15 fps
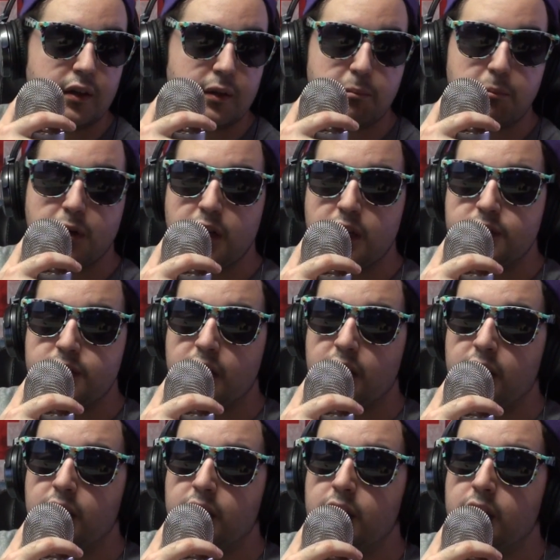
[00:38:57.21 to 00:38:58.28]
But it's
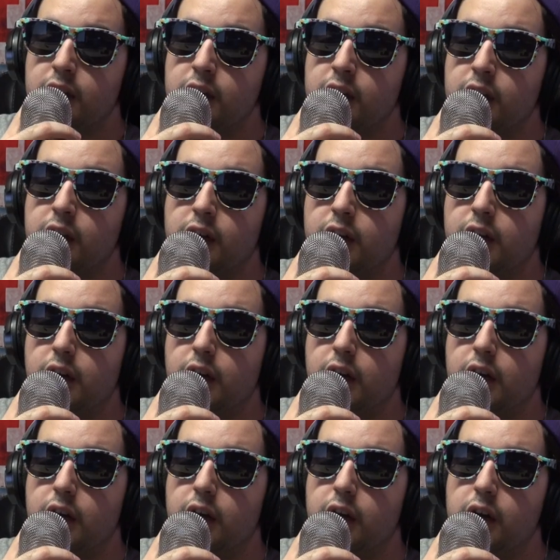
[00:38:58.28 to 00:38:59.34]

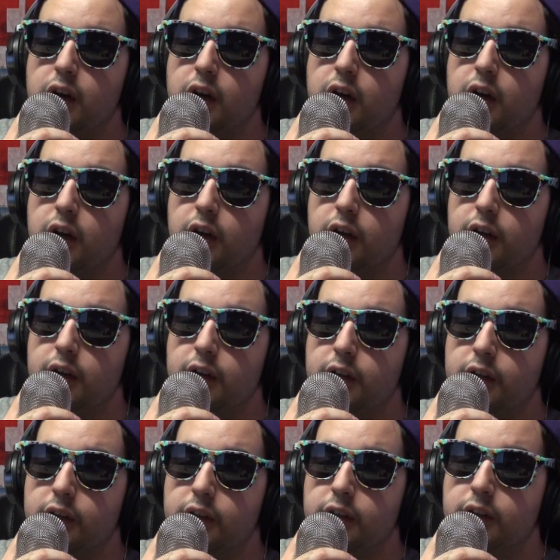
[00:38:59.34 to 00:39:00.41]
hard.
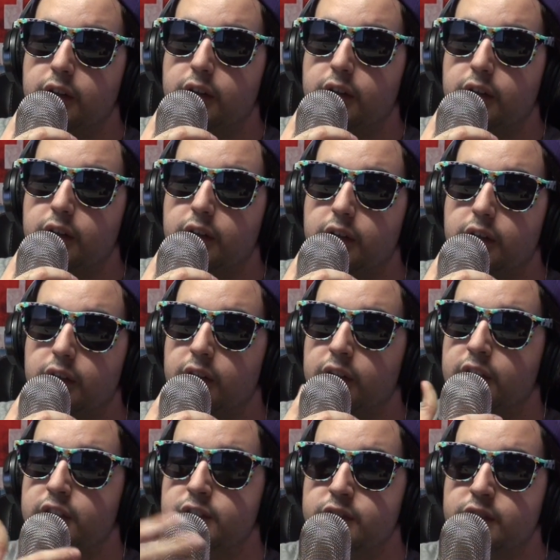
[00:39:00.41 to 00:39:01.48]
I could
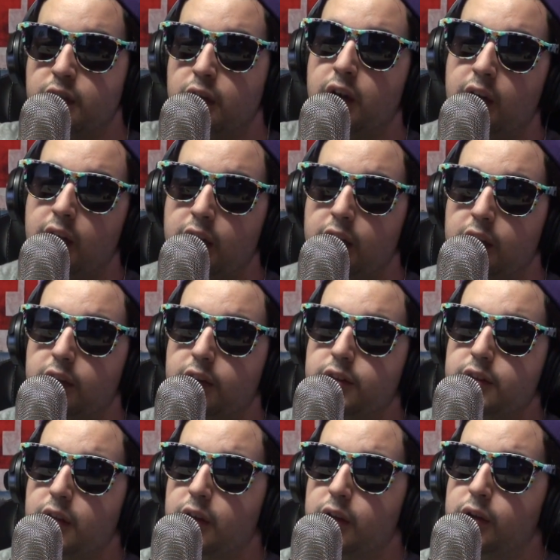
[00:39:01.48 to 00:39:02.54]
just go out
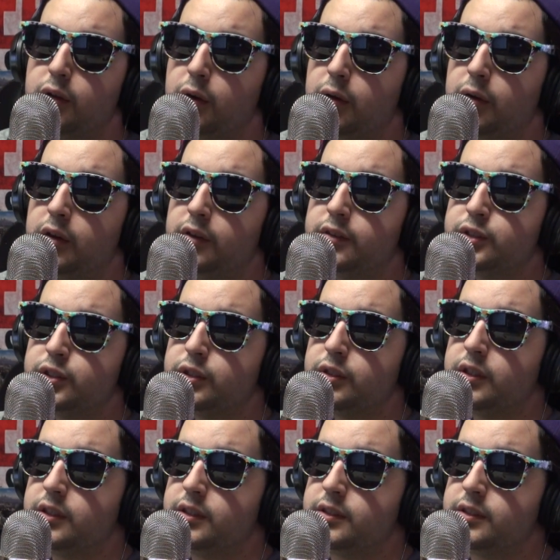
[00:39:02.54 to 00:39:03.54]
on the street and